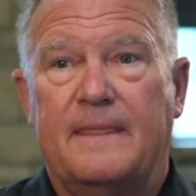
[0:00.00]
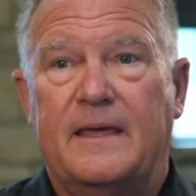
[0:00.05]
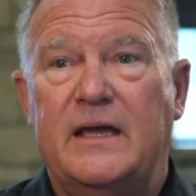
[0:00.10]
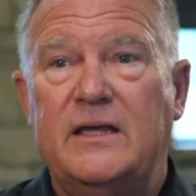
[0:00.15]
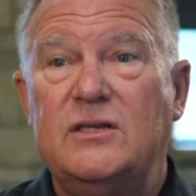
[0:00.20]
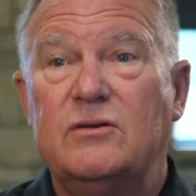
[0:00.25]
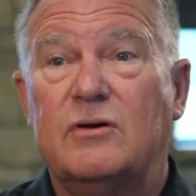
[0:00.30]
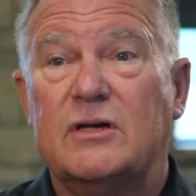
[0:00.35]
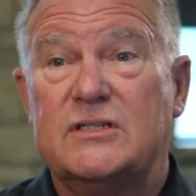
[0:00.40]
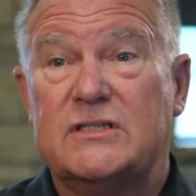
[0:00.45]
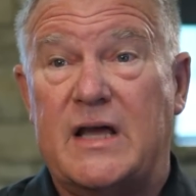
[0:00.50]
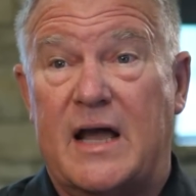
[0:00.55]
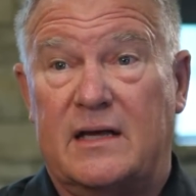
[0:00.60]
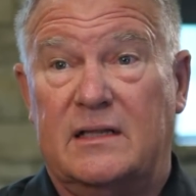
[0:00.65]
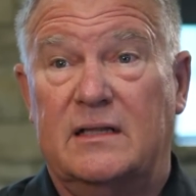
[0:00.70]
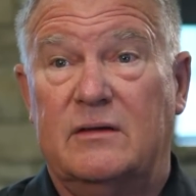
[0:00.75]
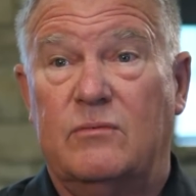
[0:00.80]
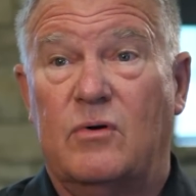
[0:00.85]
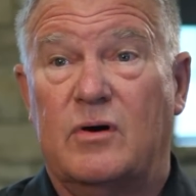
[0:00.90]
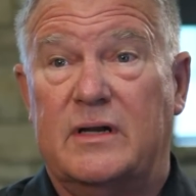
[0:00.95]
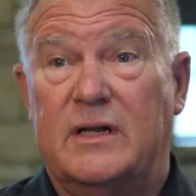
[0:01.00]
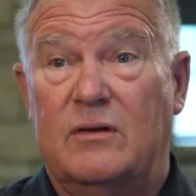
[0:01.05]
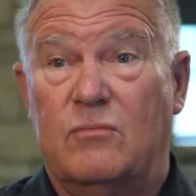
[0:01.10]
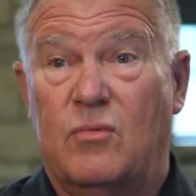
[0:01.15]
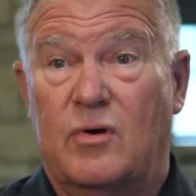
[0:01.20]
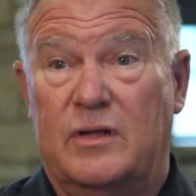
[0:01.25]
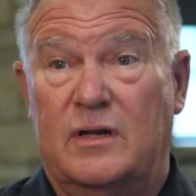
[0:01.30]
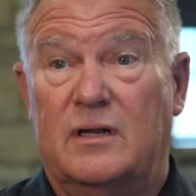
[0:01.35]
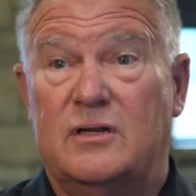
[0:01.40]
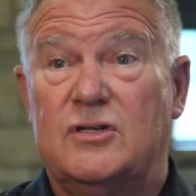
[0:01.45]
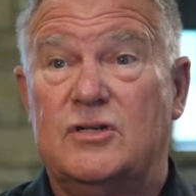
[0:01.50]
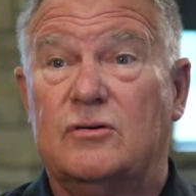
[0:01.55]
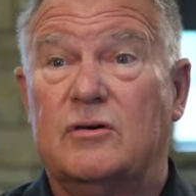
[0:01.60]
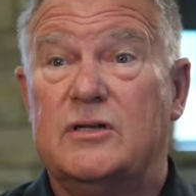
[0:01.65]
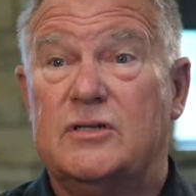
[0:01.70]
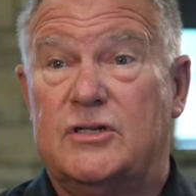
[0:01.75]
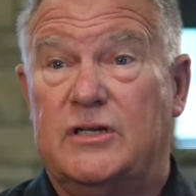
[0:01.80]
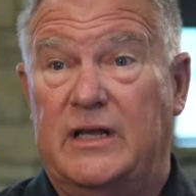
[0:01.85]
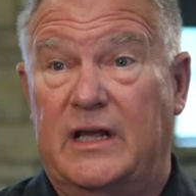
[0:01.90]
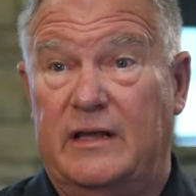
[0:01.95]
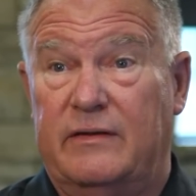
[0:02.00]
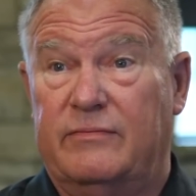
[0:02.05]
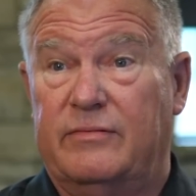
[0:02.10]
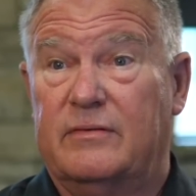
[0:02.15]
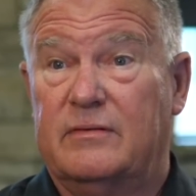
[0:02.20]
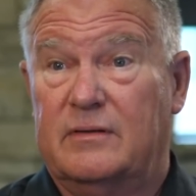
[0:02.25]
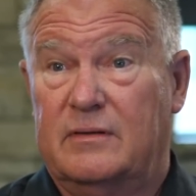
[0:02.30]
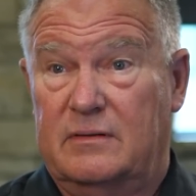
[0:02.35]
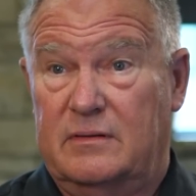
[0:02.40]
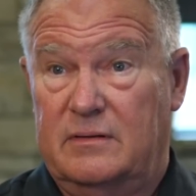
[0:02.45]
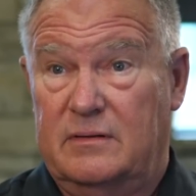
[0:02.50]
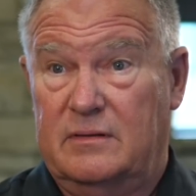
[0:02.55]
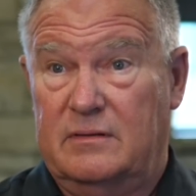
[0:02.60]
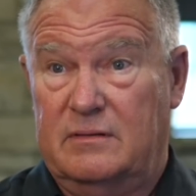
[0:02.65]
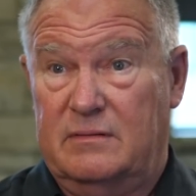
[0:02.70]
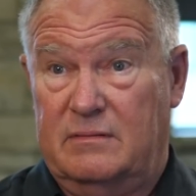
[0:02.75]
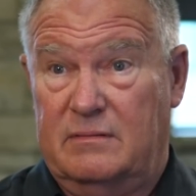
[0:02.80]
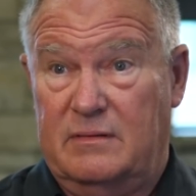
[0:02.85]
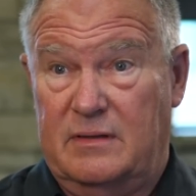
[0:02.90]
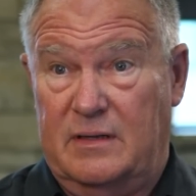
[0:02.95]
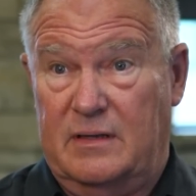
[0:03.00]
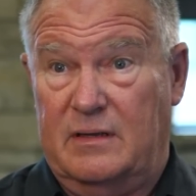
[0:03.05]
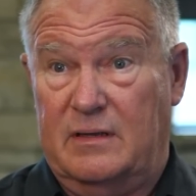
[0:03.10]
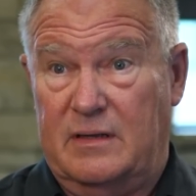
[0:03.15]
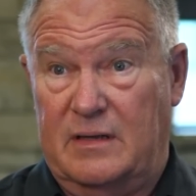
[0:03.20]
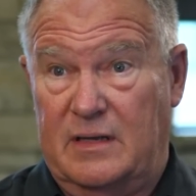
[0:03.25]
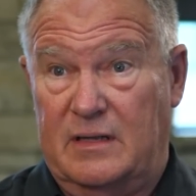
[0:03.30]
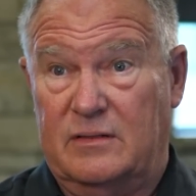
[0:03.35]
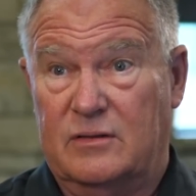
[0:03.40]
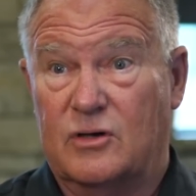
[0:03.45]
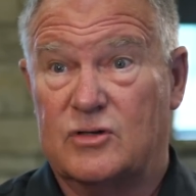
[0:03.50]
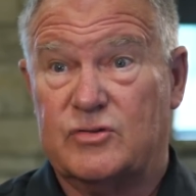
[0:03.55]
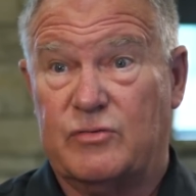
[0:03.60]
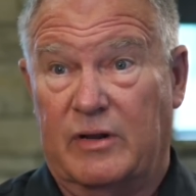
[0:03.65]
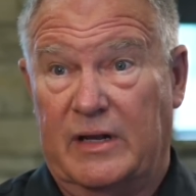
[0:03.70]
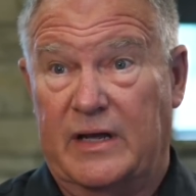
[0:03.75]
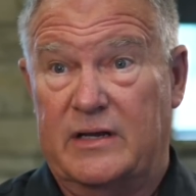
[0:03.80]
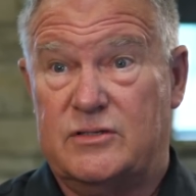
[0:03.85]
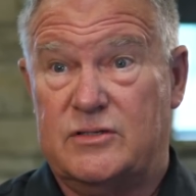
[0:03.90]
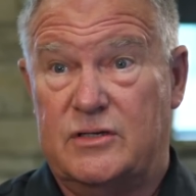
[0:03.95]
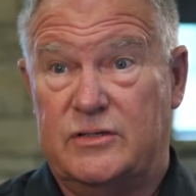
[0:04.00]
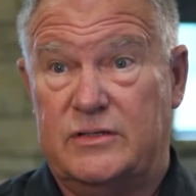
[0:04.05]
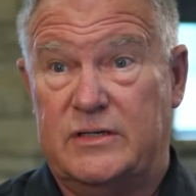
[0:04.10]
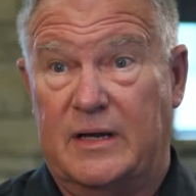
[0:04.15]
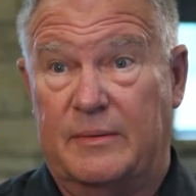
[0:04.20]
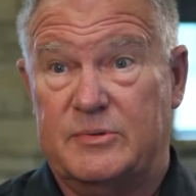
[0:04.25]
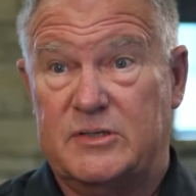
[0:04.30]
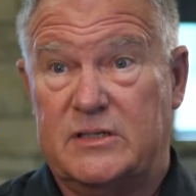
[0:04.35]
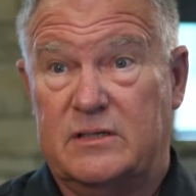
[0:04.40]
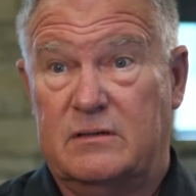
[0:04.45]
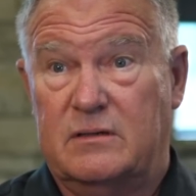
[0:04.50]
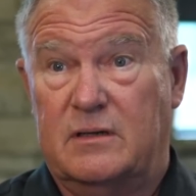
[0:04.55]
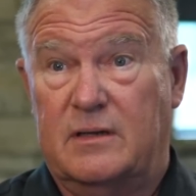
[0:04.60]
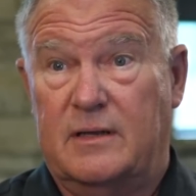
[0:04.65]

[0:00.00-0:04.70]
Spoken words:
he knew exactly what he wanted to achieve in those relationships.